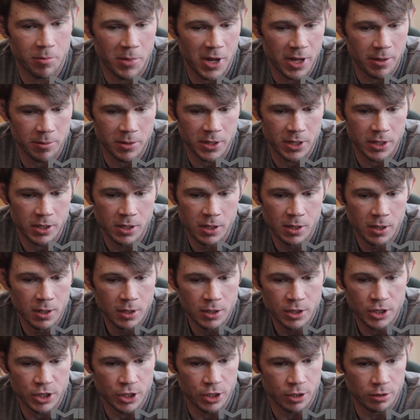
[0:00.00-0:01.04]
Maybe,
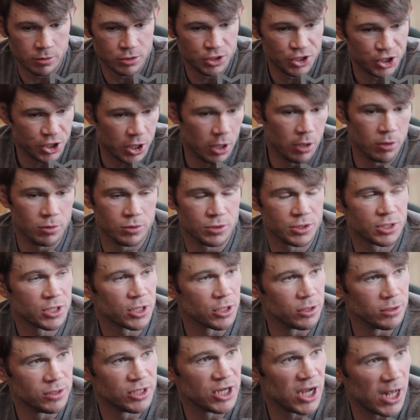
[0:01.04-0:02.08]
you know, Jones
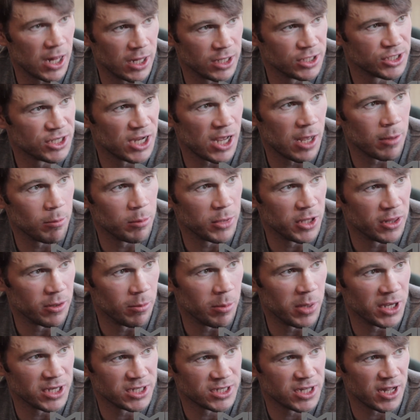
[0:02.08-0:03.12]
could challenge that and be the
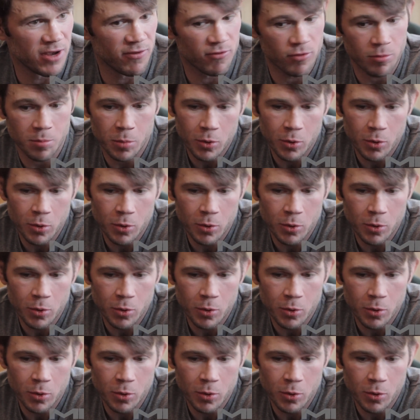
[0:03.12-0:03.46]
best ever.